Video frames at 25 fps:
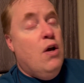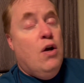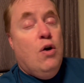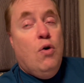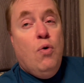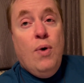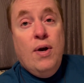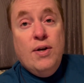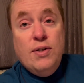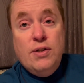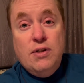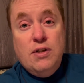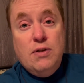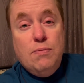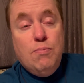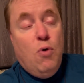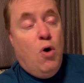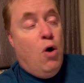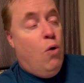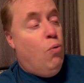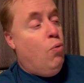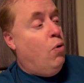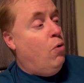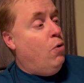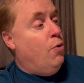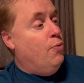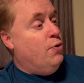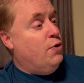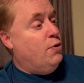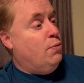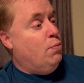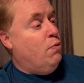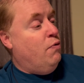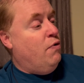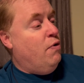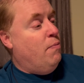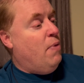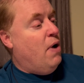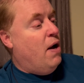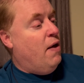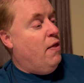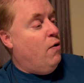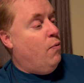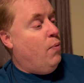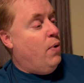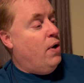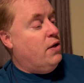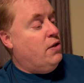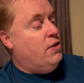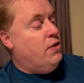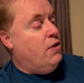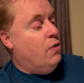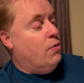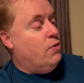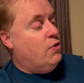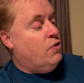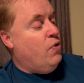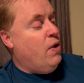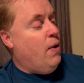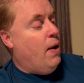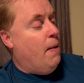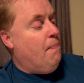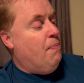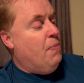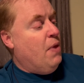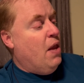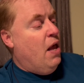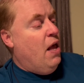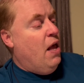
who has a small role in this movie, by the way, too. So anyway,